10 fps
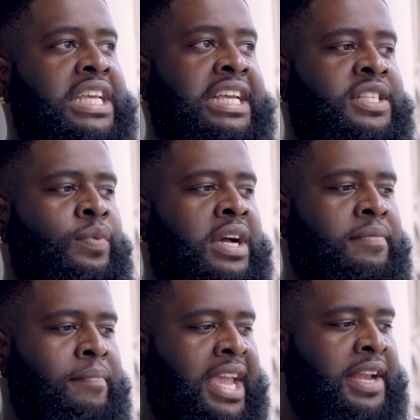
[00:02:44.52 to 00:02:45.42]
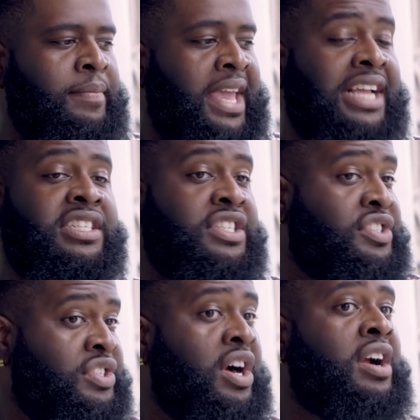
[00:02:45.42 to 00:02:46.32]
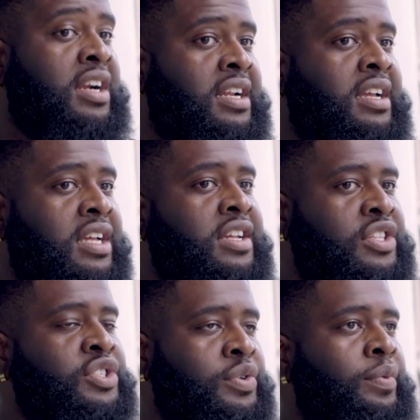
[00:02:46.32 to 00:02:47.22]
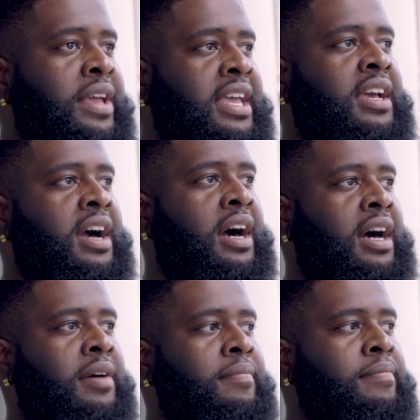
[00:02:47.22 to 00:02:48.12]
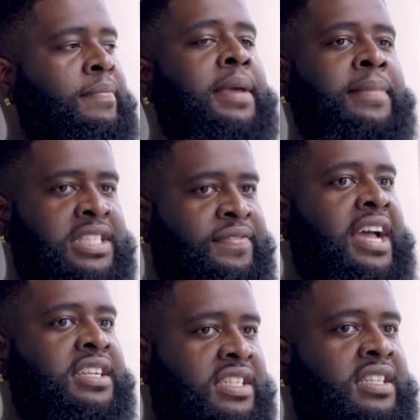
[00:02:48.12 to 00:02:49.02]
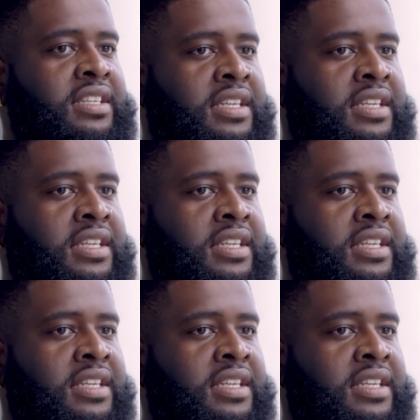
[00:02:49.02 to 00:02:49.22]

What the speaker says: He's what made me actually start doing Big Men's Fashion.